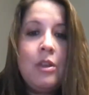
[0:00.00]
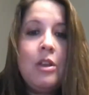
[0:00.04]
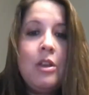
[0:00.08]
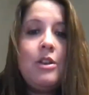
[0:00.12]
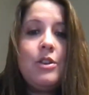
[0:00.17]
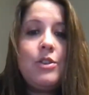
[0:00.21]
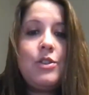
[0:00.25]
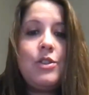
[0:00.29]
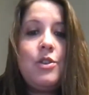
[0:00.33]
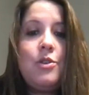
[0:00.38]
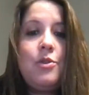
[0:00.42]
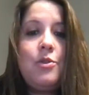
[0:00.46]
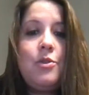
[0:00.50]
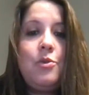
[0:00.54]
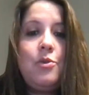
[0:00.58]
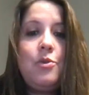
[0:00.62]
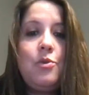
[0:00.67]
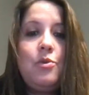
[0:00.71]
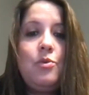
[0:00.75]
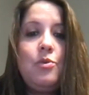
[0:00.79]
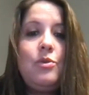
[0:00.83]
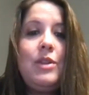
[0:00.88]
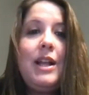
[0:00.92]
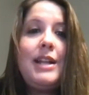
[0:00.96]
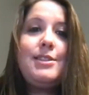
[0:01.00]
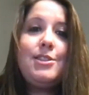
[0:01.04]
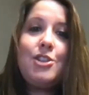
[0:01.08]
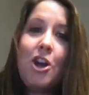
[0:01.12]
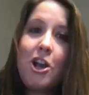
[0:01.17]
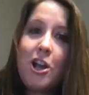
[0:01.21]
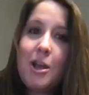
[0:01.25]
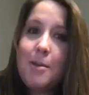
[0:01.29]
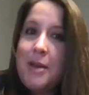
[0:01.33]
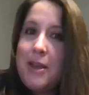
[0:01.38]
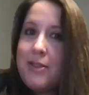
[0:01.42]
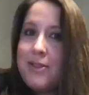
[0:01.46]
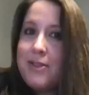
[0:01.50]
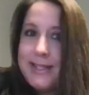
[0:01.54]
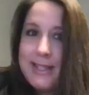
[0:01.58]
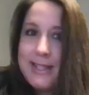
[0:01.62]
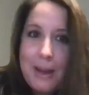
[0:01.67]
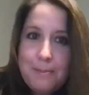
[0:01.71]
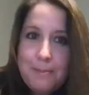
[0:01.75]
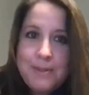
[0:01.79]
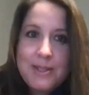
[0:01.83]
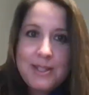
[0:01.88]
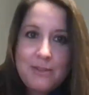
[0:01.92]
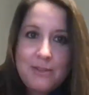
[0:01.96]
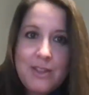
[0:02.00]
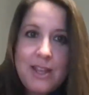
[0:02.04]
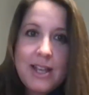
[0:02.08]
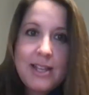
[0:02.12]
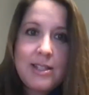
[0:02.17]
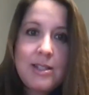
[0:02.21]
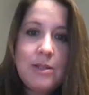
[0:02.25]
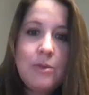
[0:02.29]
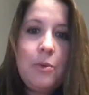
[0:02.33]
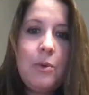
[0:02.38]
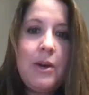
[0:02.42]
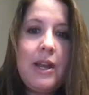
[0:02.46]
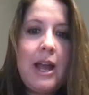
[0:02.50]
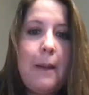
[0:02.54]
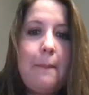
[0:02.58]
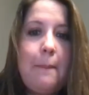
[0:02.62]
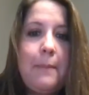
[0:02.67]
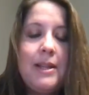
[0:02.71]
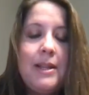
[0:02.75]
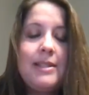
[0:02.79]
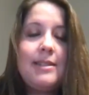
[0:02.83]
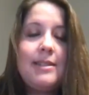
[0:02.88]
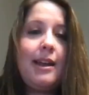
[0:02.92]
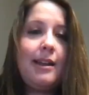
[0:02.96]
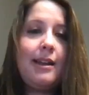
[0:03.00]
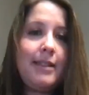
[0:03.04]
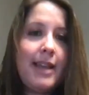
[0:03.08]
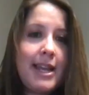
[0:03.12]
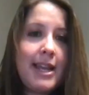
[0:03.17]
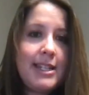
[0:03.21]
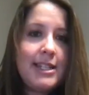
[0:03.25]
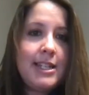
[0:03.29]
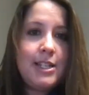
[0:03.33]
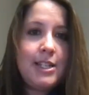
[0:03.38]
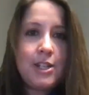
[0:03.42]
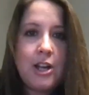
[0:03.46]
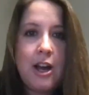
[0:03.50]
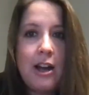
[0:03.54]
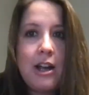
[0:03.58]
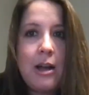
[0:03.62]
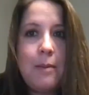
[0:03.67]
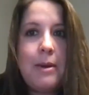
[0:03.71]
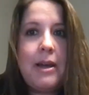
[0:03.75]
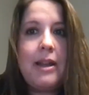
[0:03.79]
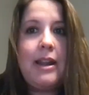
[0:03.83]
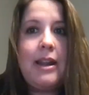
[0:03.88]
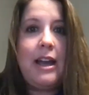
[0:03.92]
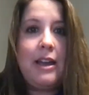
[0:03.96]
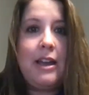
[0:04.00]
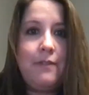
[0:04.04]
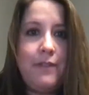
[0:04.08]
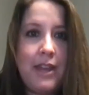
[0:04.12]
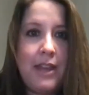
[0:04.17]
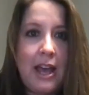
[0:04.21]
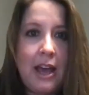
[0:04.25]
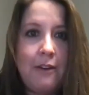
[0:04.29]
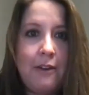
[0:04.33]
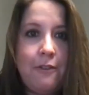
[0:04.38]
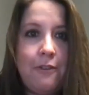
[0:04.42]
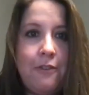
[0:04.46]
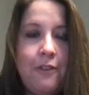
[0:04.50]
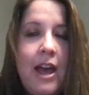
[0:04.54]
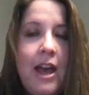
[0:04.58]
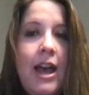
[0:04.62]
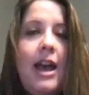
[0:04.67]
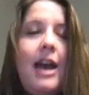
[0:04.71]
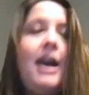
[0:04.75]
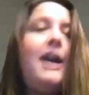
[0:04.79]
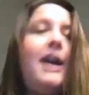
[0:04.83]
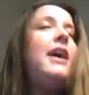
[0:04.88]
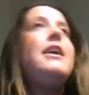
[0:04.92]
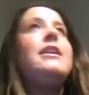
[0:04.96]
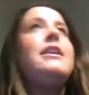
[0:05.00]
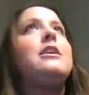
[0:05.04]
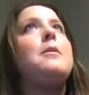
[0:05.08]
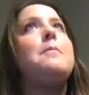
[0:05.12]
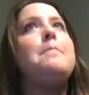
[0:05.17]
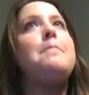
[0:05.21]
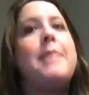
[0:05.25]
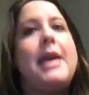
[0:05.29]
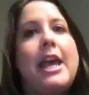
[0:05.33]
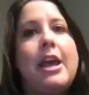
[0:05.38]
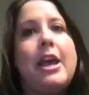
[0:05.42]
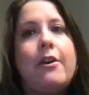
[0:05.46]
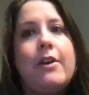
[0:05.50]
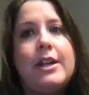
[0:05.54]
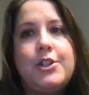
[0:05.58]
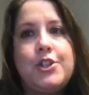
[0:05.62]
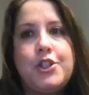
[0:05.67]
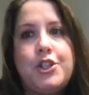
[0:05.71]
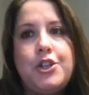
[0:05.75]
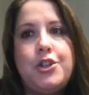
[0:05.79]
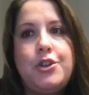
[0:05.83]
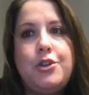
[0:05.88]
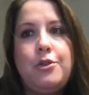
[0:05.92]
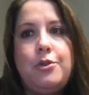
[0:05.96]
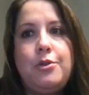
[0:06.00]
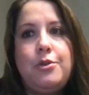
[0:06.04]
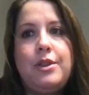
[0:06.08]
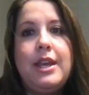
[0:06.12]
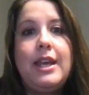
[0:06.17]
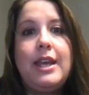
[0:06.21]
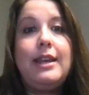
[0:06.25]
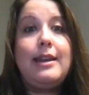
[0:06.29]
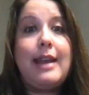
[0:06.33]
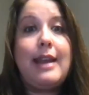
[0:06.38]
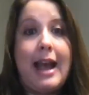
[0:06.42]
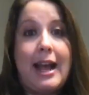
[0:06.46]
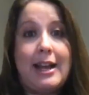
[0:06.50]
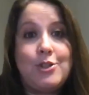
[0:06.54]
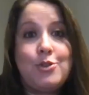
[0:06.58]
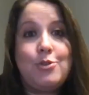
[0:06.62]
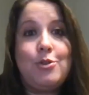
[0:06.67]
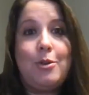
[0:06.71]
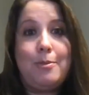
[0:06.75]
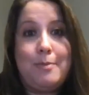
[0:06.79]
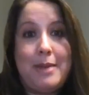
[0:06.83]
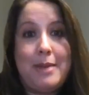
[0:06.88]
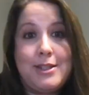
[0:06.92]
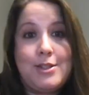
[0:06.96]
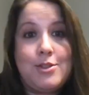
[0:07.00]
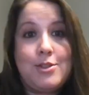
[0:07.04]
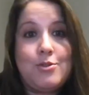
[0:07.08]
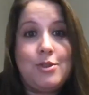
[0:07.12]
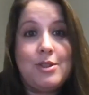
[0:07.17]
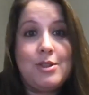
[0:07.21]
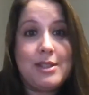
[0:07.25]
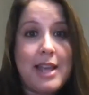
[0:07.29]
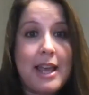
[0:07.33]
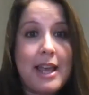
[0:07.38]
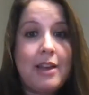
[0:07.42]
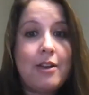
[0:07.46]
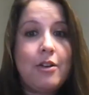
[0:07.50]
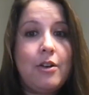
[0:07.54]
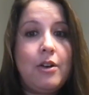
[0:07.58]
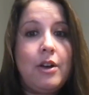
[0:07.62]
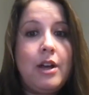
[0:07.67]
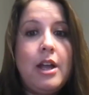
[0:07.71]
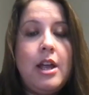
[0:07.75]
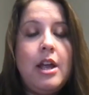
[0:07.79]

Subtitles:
So let's talk about the steps of this. What happens? I like to talk about IVF and compare it to the natural menstrual cycle.